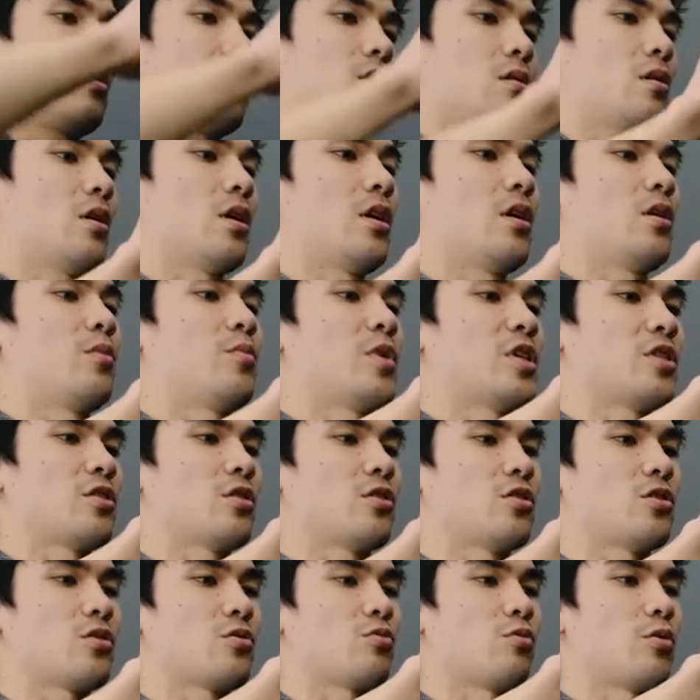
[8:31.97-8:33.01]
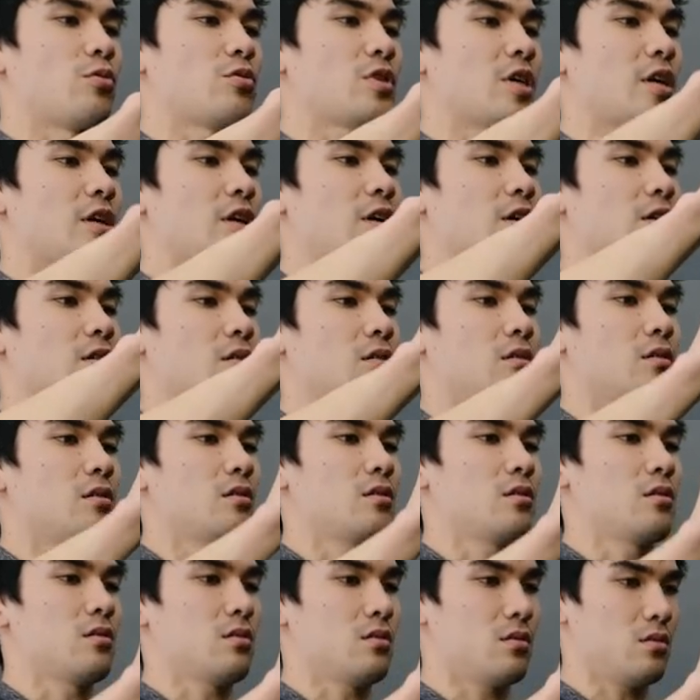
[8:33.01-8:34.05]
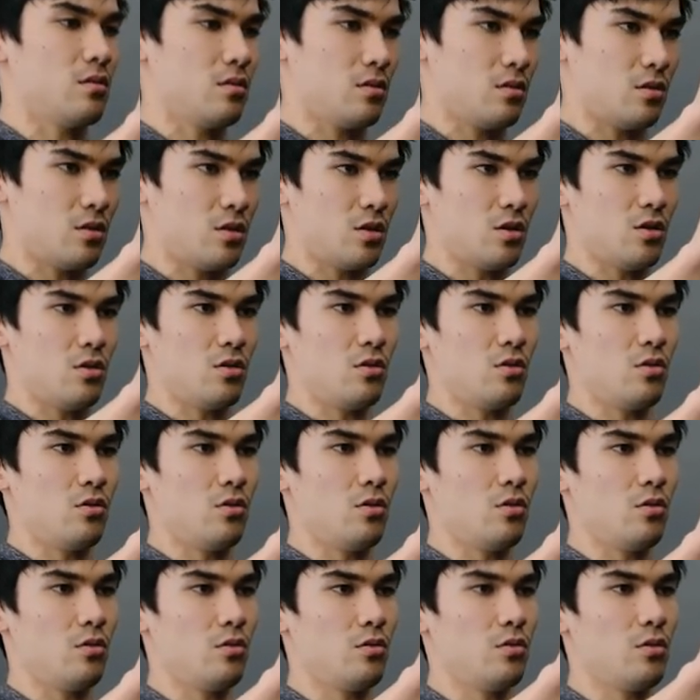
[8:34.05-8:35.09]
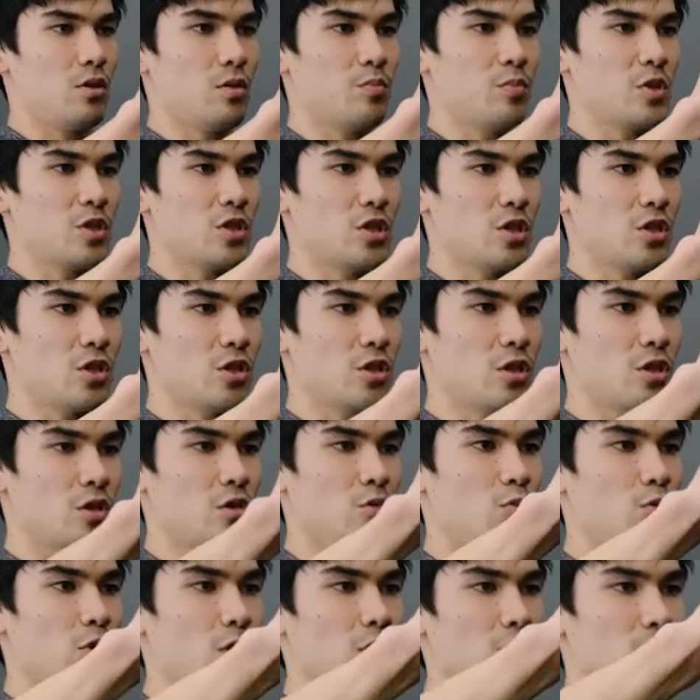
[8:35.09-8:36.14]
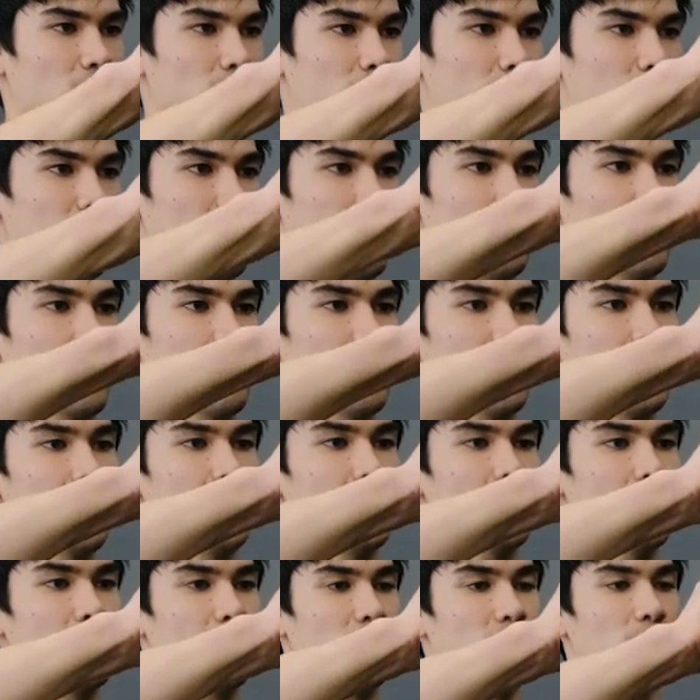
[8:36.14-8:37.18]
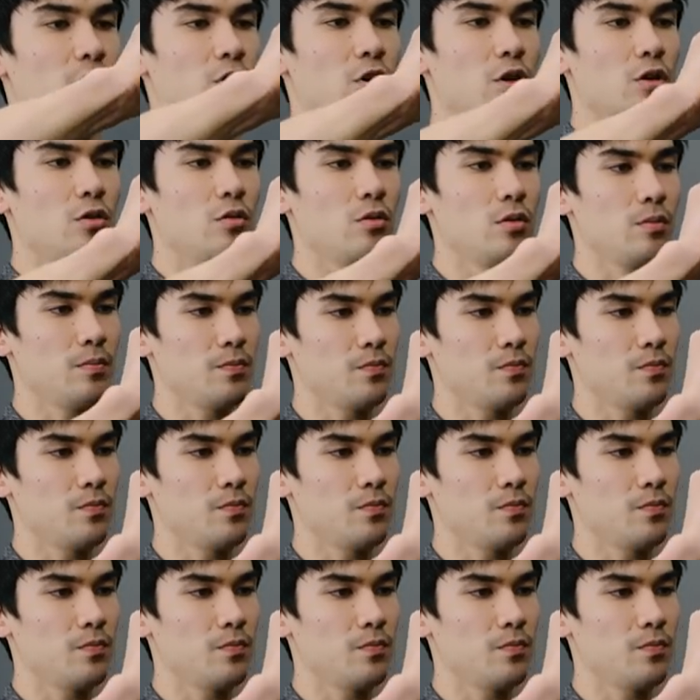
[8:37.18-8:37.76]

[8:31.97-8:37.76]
and you basically just rotate it to the position that you want, that's easiest for you.